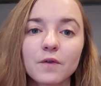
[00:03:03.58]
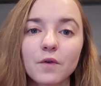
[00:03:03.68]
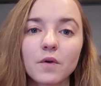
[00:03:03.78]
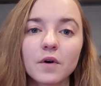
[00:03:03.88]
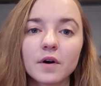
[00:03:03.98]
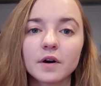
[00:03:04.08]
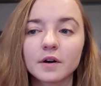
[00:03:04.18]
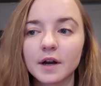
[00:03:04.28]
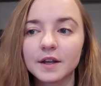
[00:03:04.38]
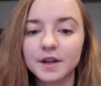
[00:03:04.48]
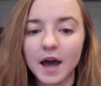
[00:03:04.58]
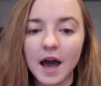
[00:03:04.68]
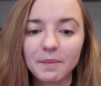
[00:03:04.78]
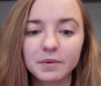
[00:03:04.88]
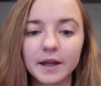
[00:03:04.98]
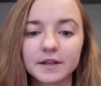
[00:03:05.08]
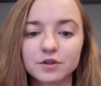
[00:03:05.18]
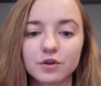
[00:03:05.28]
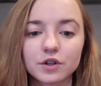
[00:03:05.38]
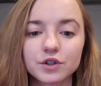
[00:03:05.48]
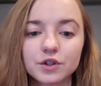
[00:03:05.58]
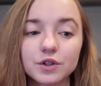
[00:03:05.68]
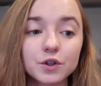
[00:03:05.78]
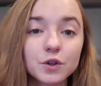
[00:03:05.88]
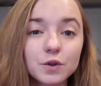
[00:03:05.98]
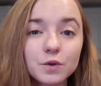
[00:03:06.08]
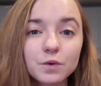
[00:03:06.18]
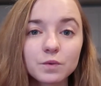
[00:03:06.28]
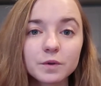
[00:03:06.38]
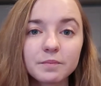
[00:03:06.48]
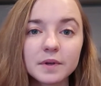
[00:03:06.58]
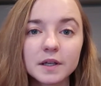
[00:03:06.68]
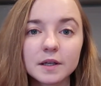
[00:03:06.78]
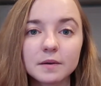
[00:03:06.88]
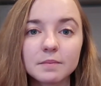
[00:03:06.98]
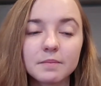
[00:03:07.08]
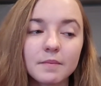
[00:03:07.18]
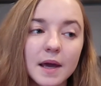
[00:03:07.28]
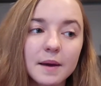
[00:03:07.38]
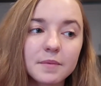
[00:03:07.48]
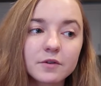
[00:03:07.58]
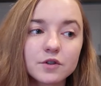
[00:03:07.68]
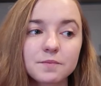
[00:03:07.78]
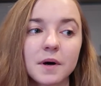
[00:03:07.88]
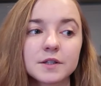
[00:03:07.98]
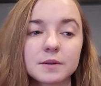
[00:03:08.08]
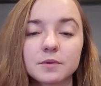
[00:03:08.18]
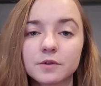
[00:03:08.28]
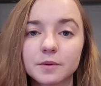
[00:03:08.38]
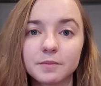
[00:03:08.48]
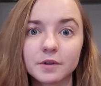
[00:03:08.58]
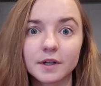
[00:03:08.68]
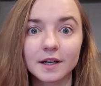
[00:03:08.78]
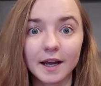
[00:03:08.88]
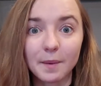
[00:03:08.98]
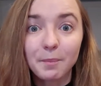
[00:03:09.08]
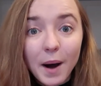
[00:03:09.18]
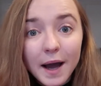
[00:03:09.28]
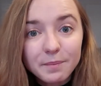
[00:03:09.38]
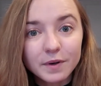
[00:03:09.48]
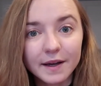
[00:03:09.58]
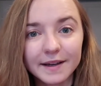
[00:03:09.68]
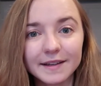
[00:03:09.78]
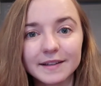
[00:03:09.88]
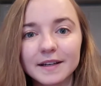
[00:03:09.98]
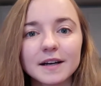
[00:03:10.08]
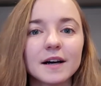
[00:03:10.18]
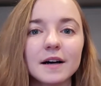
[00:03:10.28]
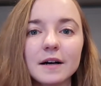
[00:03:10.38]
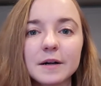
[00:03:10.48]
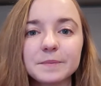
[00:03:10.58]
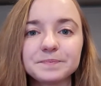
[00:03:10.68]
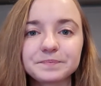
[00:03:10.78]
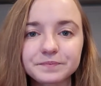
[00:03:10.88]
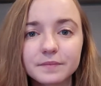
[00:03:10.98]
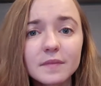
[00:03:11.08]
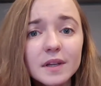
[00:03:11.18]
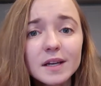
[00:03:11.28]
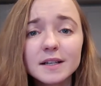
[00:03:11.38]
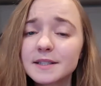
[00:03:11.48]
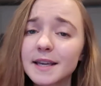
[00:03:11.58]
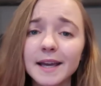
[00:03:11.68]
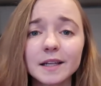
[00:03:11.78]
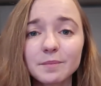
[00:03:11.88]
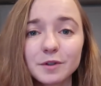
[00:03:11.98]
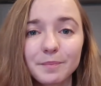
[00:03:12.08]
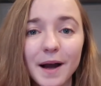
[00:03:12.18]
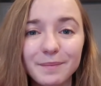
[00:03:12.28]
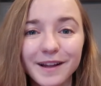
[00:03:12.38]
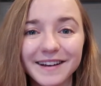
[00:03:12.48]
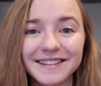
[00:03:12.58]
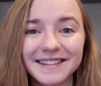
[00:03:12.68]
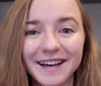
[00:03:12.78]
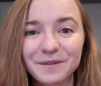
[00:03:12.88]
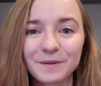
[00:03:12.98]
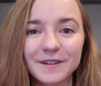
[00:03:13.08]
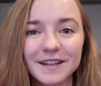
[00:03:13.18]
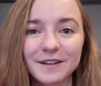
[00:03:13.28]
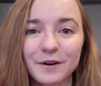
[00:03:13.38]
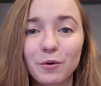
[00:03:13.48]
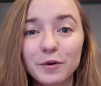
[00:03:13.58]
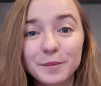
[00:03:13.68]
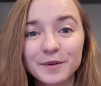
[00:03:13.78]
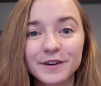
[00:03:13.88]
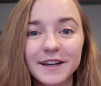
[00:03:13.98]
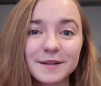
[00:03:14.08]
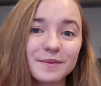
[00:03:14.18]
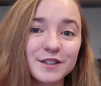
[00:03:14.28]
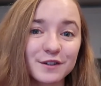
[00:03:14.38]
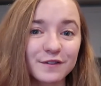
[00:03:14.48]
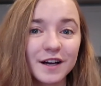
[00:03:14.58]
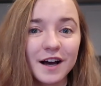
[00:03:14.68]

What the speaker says: For an app-like structure, you would be maybe responsible in building like a pipeline, a scalable pipeline that would incorporate a bunch of